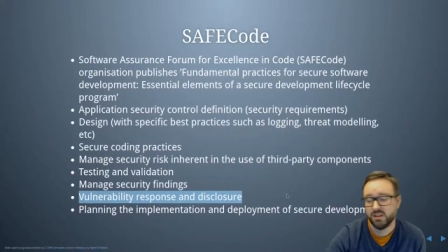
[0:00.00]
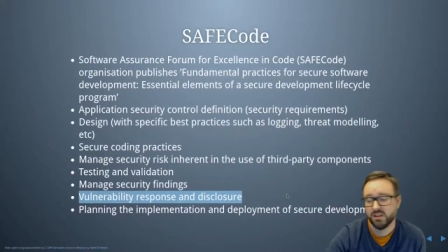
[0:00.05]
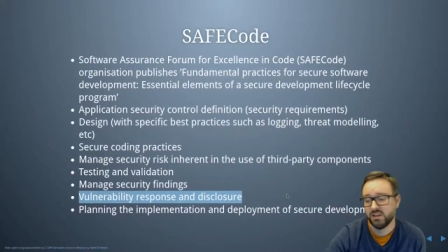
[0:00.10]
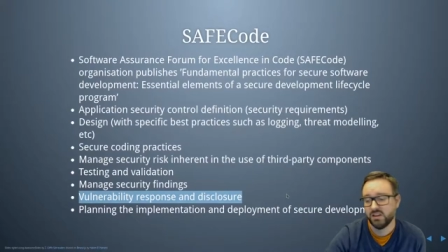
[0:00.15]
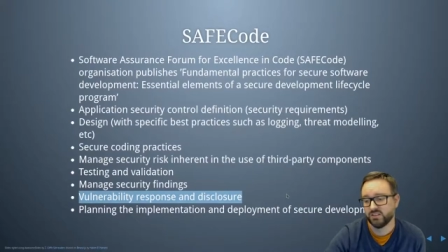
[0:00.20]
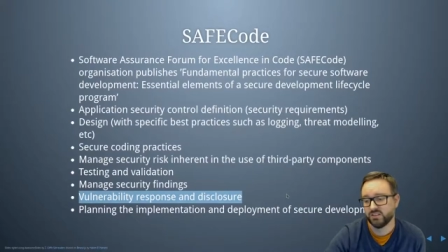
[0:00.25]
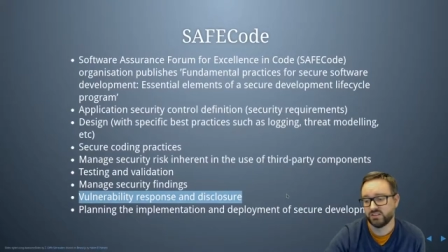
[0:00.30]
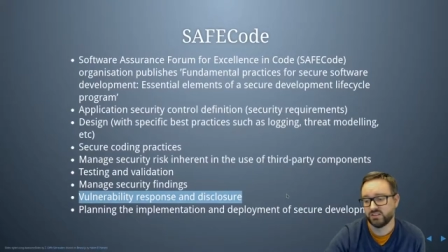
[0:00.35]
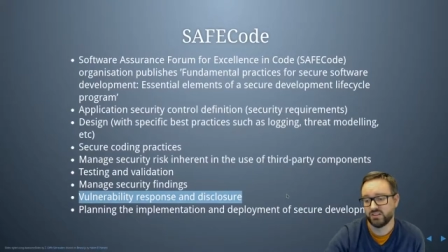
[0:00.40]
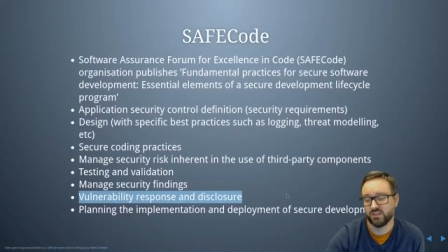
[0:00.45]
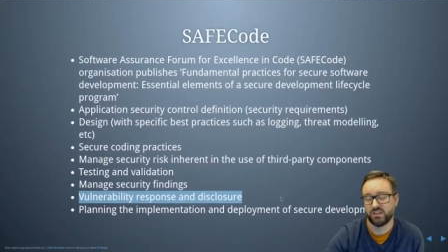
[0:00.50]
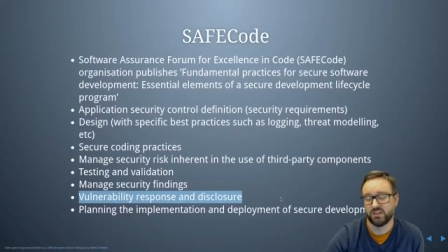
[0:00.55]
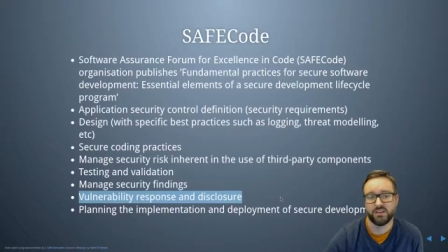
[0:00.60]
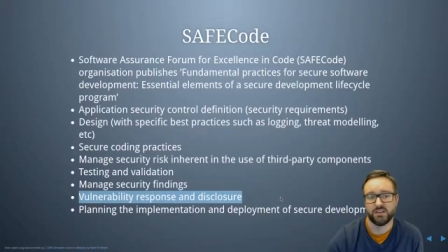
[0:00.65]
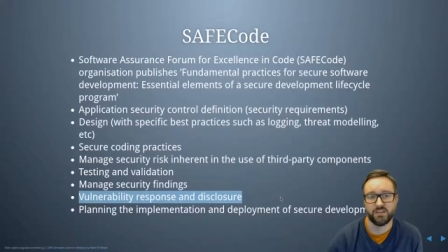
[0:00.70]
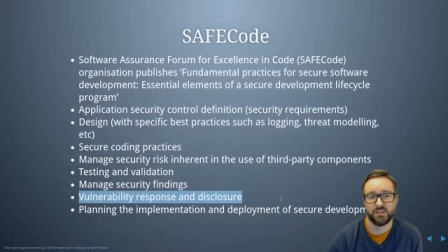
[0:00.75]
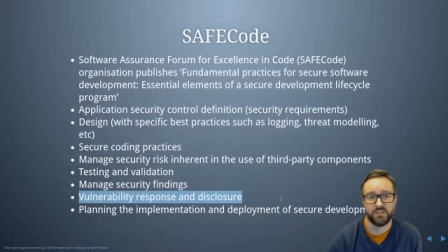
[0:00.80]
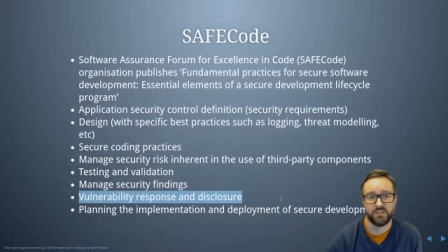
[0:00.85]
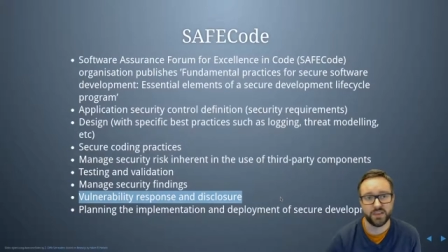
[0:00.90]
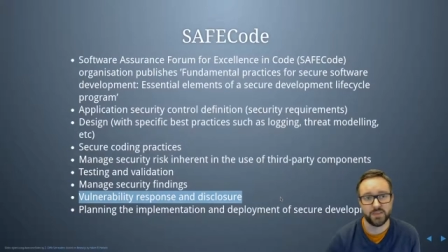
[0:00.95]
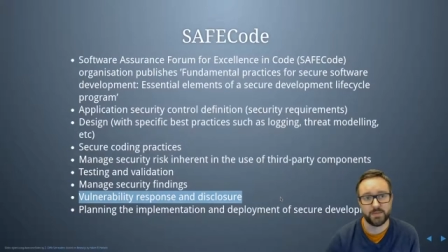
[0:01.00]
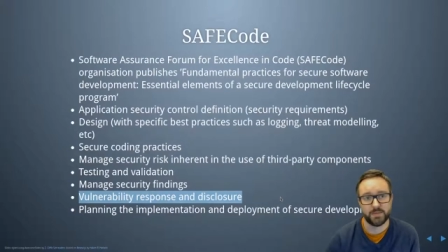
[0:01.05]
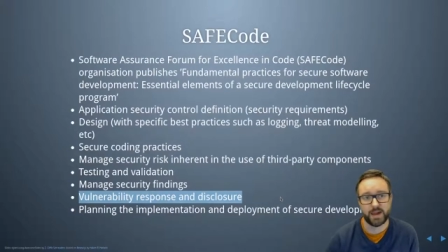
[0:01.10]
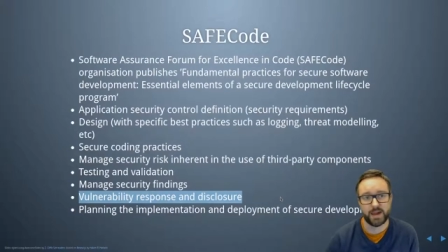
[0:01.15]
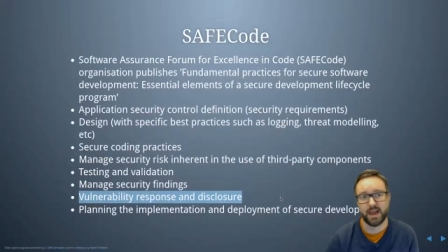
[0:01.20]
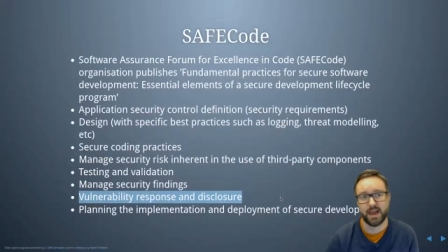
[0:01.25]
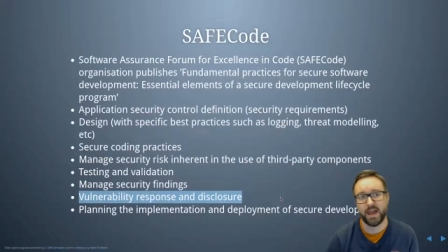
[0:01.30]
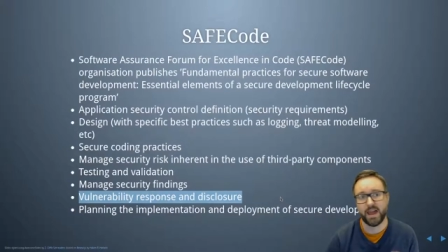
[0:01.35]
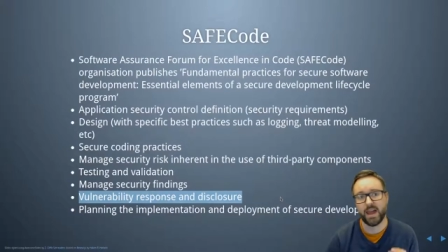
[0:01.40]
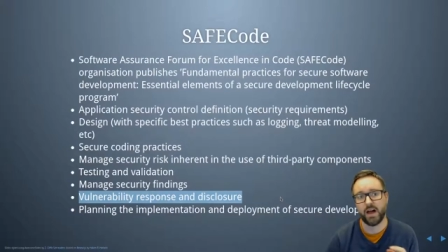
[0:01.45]
So think about
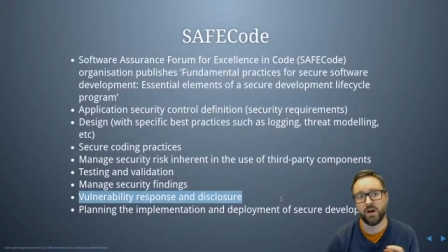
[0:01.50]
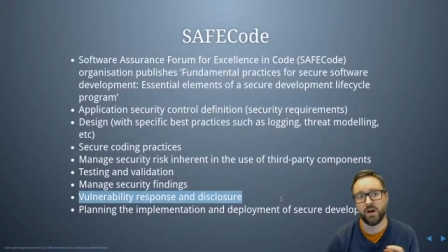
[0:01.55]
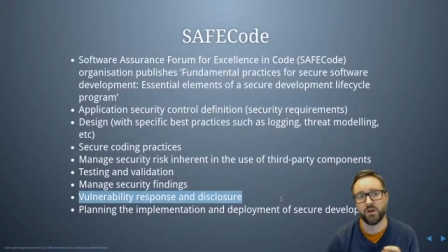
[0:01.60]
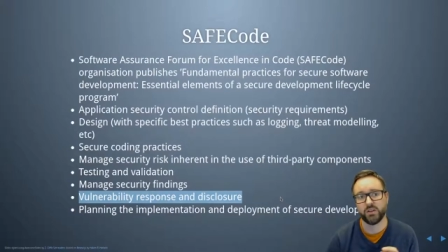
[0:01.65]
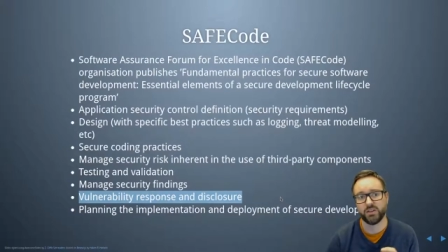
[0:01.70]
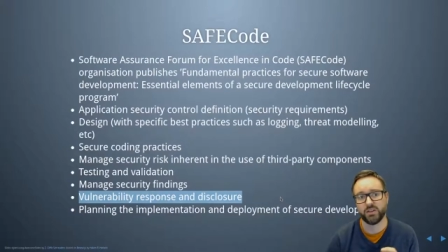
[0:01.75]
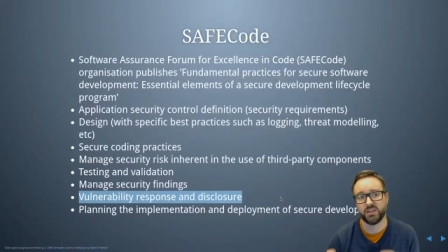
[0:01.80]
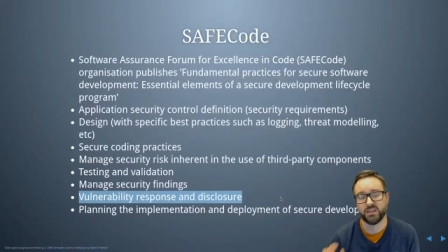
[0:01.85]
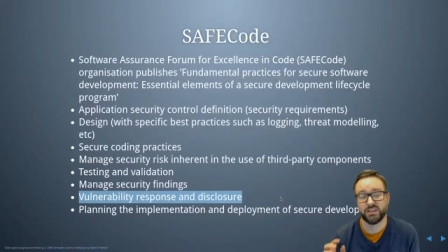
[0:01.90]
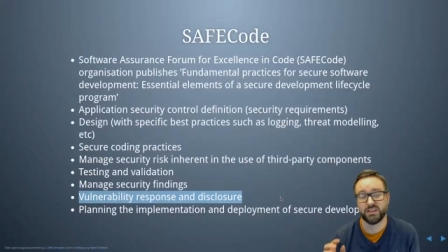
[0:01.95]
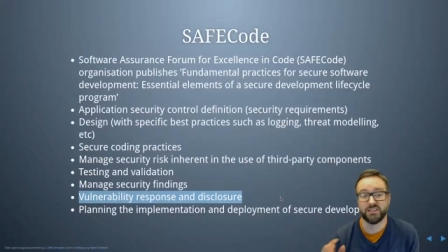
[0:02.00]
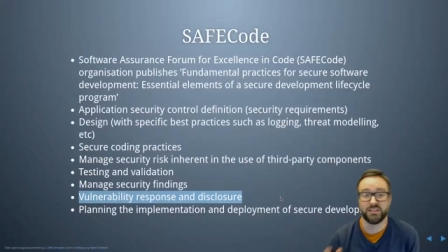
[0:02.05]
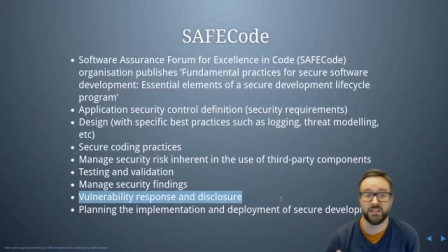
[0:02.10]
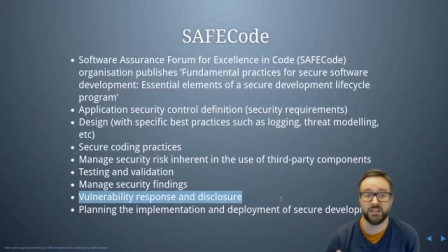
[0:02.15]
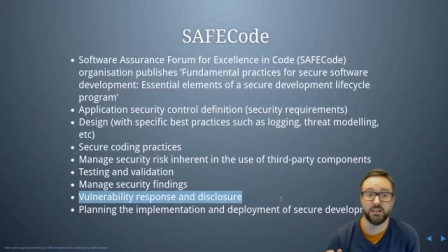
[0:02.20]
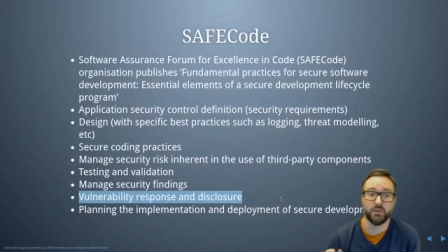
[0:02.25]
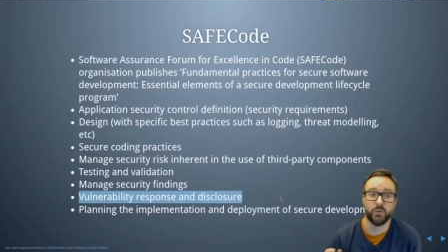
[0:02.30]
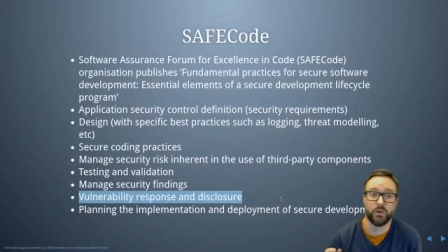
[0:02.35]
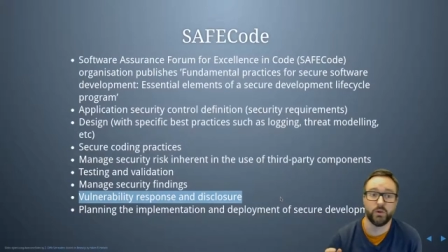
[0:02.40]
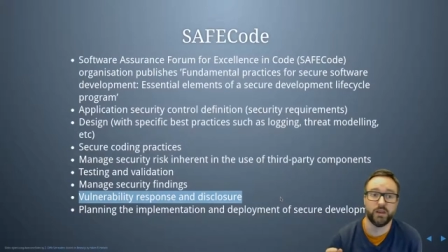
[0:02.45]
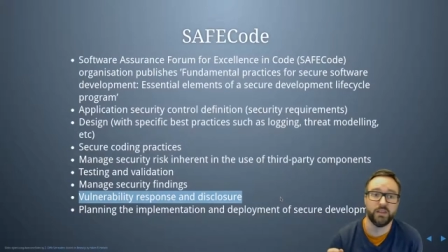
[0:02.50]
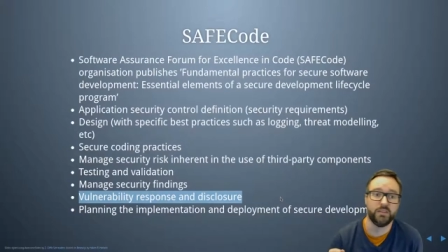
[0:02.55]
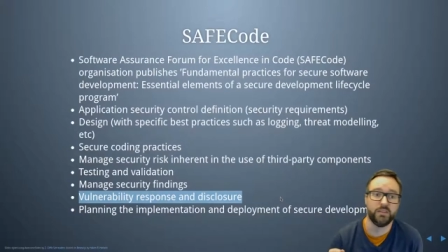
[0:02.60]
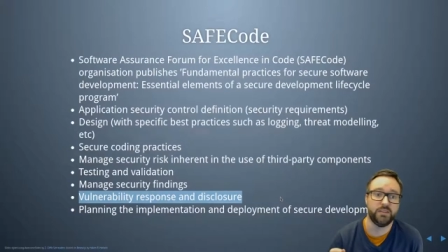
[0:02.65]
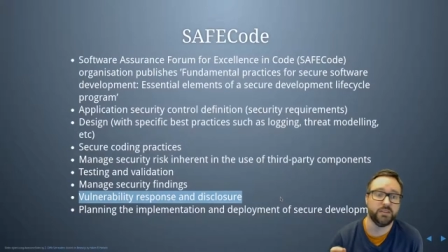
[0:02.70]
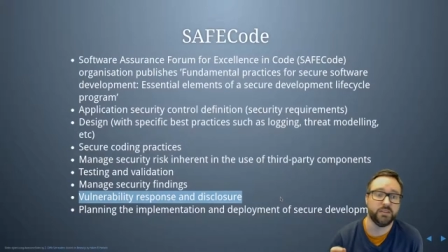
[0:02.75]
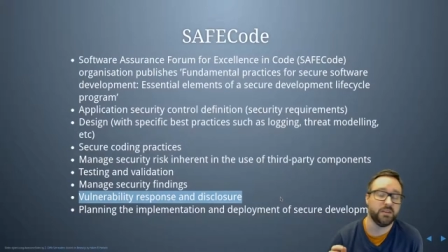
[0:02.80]
how you're going to deal with